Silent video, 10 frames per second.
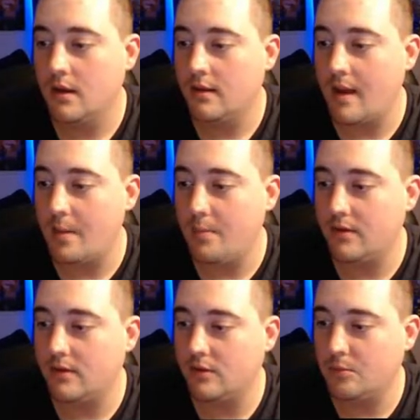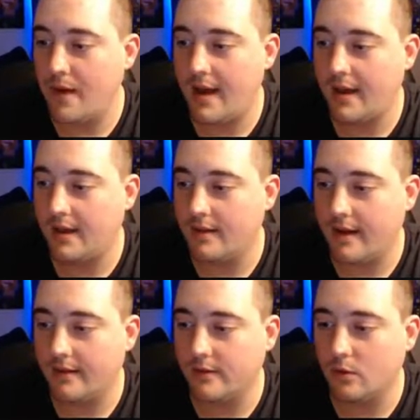Tempest is back, a
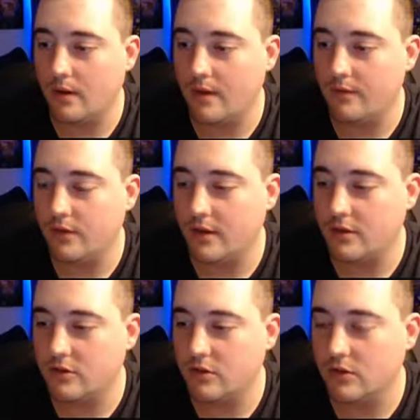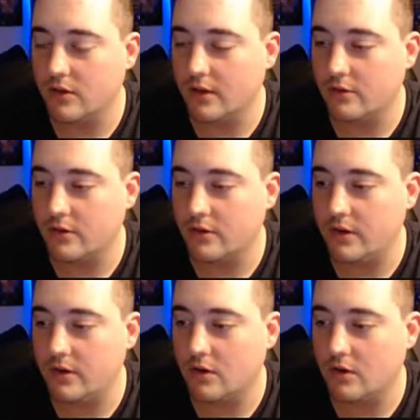tactical rifle that shoots
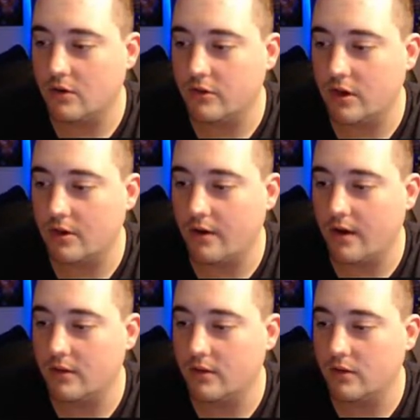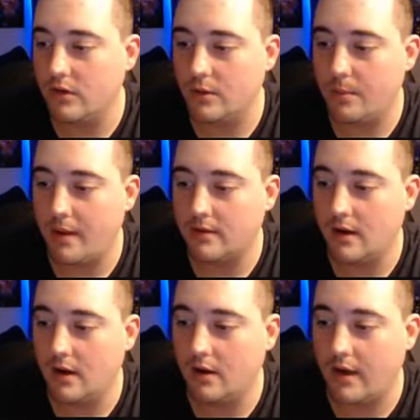electricity-charged shock rounds to
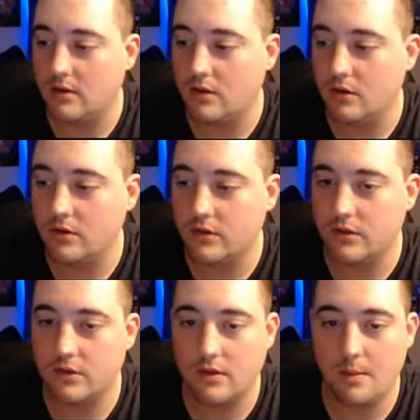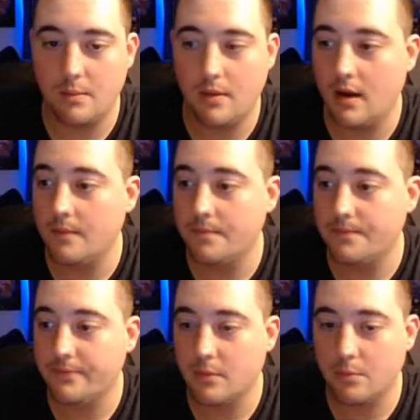incapacitate. Okay, so it's just the same
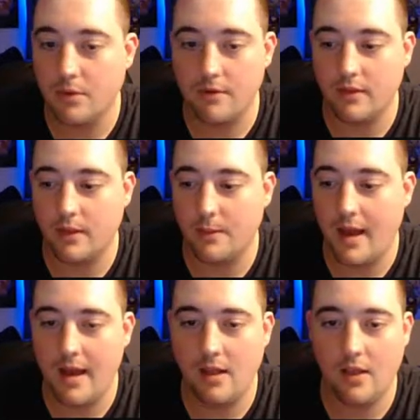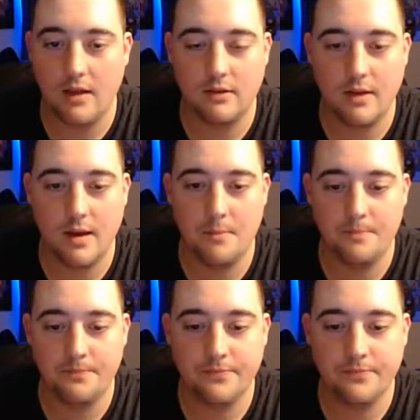Prophet that we had last time.